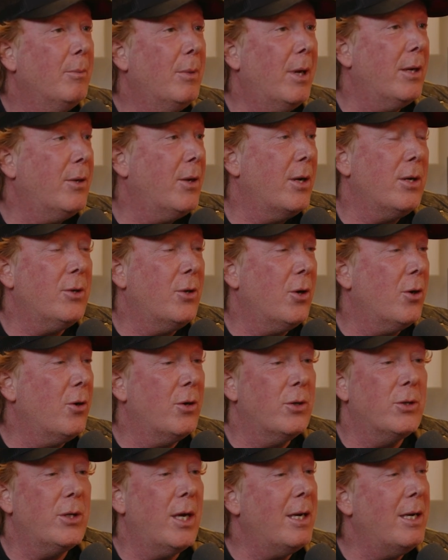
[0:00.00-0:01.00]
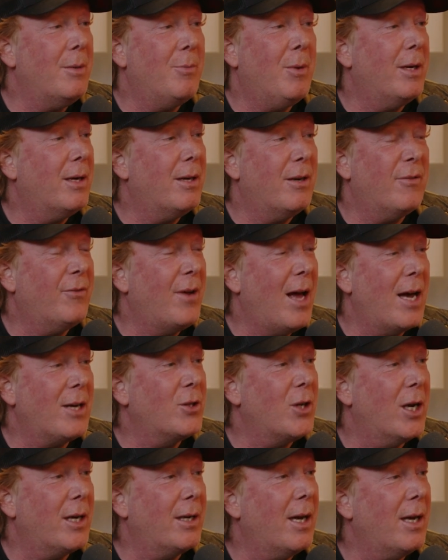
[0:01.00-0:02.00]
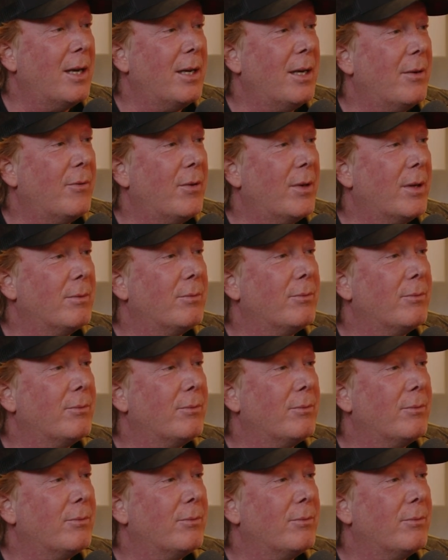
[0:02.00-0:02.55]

But I encourage anybody to fact check any of it.